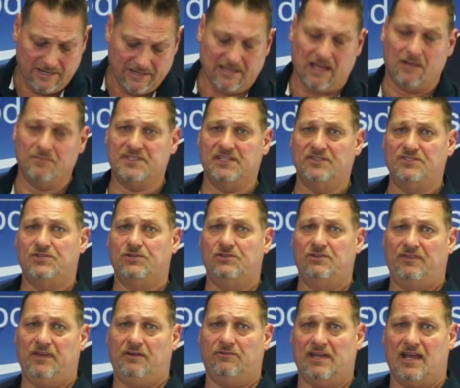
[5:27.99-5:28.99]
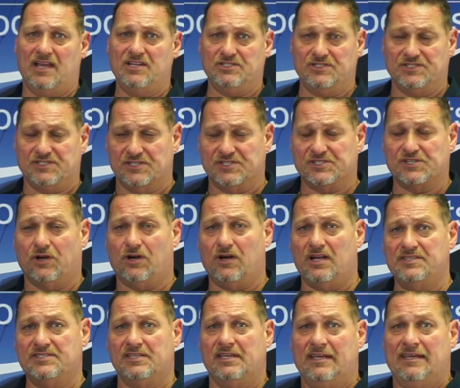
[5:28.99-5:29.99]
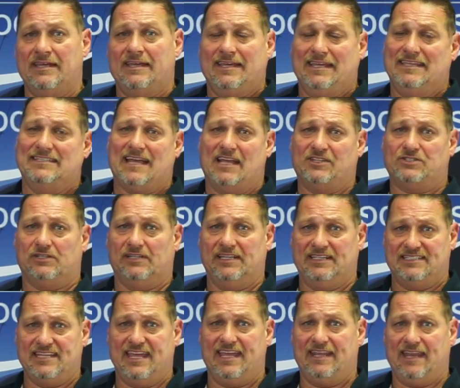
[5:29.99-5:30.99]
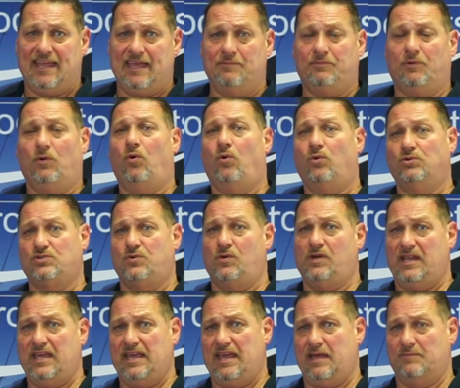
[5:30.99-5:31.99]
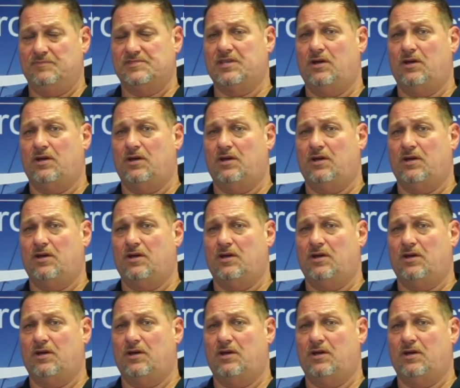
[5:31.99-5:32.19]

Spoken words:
Comes in two variations. The size is actually 10 amp or 20 amp.